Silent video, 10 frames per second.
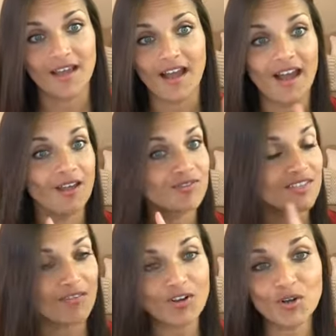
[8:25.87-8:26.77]
I have
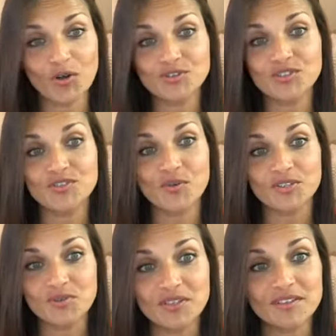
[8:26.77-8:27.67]
several coaches who are
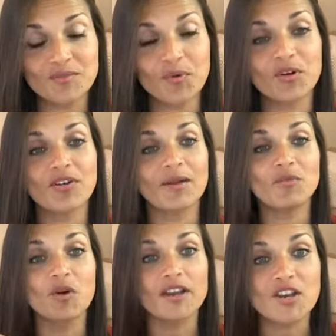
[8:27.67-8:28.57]
doing this program
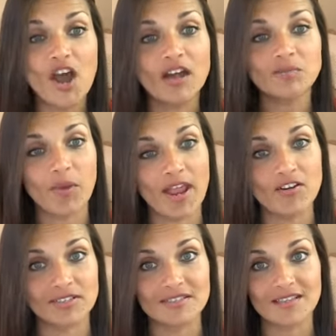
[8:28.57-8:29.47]
who are not
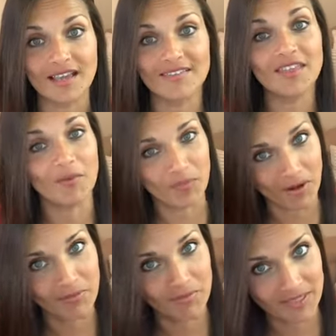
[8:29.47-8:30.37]
parents, and they're
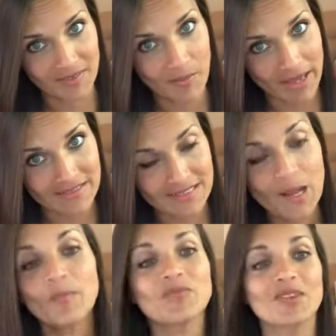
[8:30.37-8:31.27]
probably the best
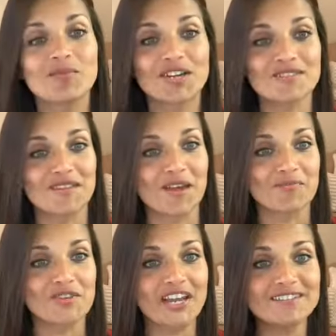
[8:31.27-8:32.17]
because they're
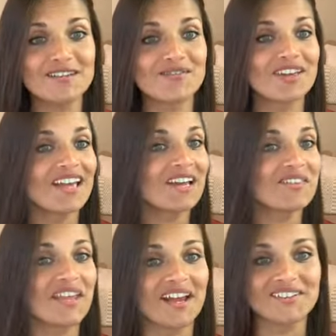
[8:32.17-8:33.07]
objective,
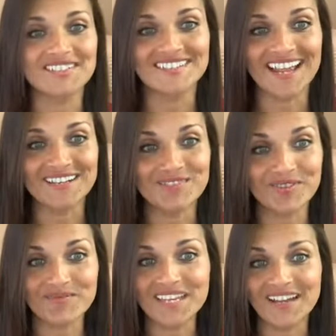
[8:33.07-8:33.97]
they understand it
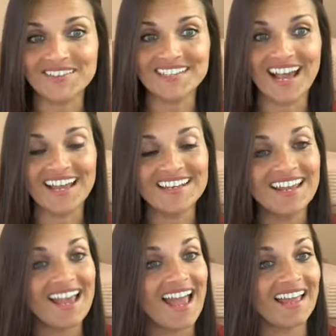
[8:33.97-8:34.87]
from the outside,
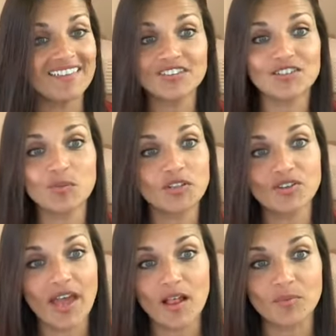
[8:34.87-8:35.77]
and they just want
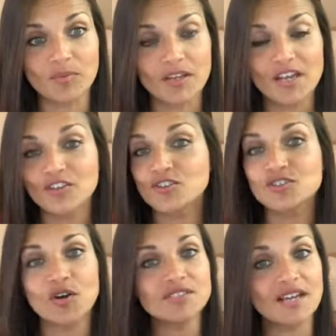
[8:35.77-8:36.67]
to help. You
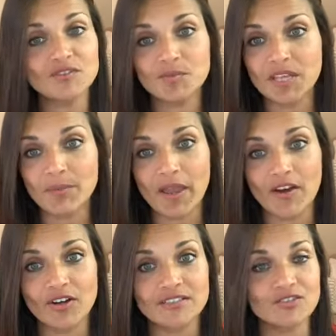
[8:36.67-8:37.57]
don't have to be a
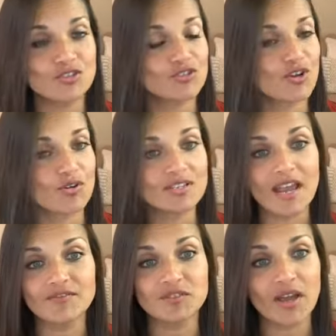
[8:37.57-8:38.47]
parent. You don't
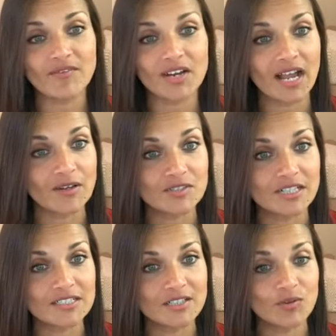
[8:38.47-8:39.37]
have to have a
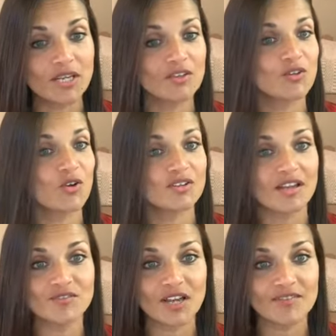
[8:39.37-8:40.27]
counseling degree. You don't
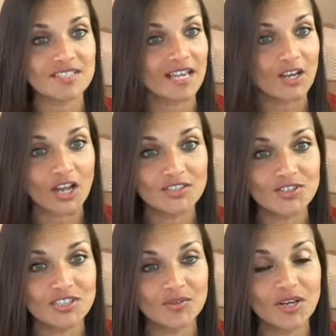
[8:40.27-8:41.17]
have to have a
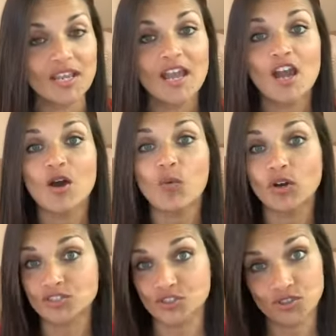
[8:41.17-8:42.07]
psychology degree.
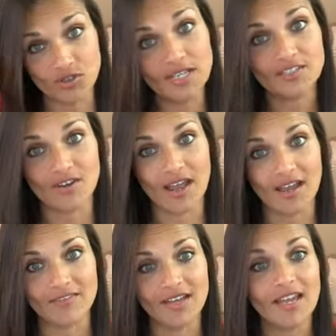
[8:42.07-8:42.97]
What you do need to
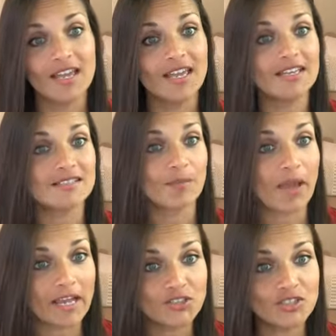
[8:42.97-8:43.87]
have is a
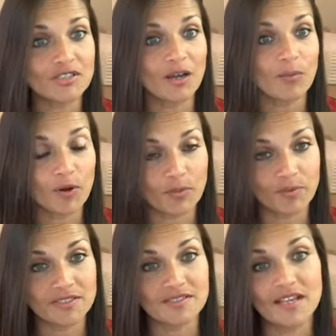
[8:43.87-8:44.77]
passion, a
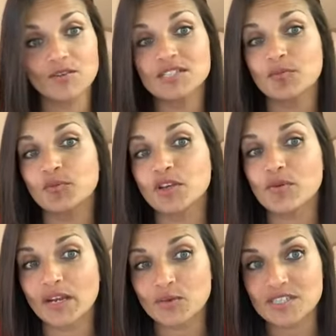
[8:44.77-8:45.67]
purpose. There is a
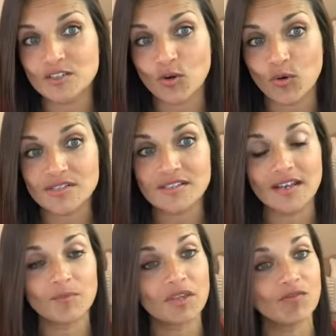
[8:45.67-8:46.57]
prerequisite course
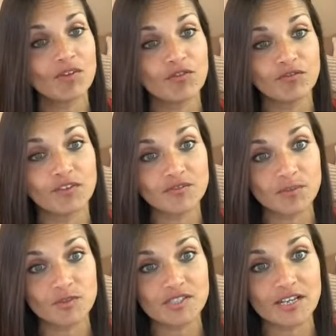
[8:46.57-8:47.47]
that I'm giving for
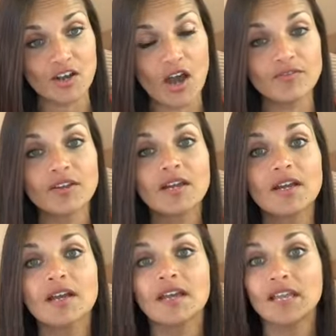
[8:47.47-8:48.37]
50% off.
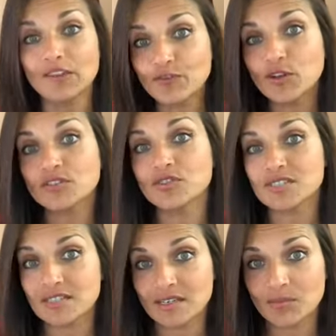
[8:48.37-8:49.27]
If you're
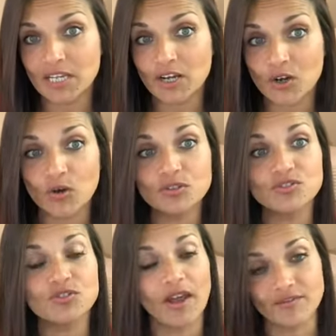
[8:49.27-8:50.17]
interested in being a
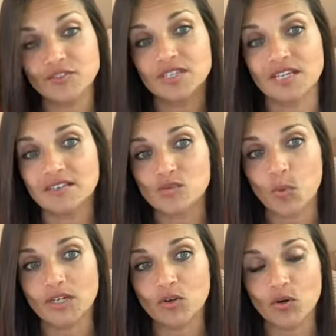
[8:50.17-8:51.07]
coach, you have to take this
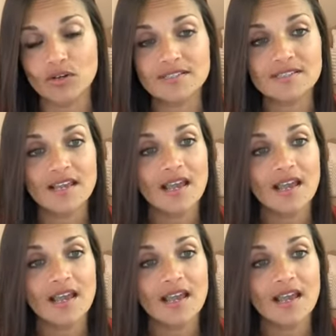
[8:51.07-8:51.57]
one course,